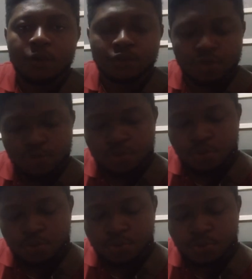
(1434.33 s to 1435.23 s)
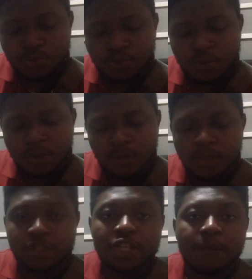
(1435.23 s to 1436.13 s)
use the
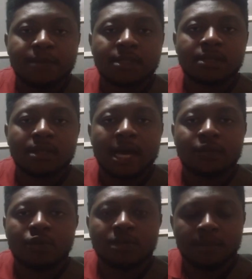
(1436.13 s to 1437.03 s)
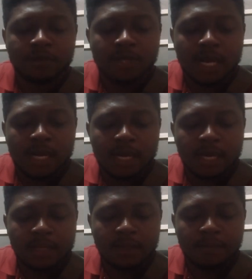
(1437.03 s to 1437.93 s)
shapes I talked about earlier,
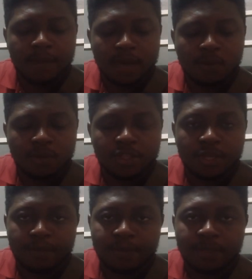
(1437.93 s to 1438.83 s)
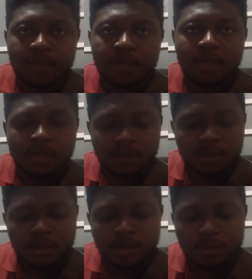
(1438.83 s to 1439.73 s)
the bar chord shapes,
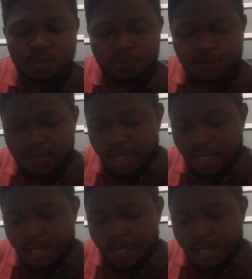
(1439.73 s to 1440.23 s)
it would be A